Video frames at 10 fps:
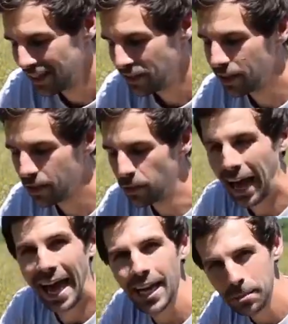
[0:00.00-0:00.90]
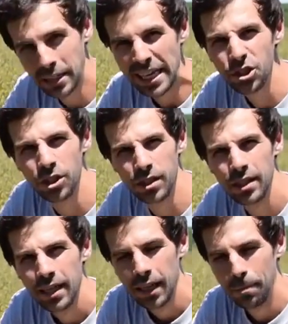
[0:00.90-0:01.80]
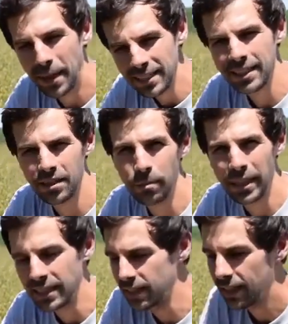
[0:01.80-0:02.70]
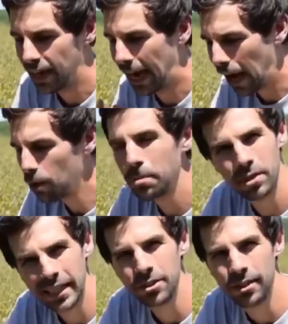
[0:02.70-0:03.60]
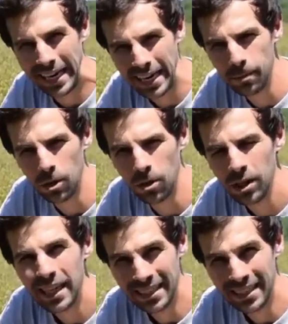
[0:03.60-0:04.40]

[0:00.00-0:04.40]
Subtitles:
So adaptation basically means how a plant or animal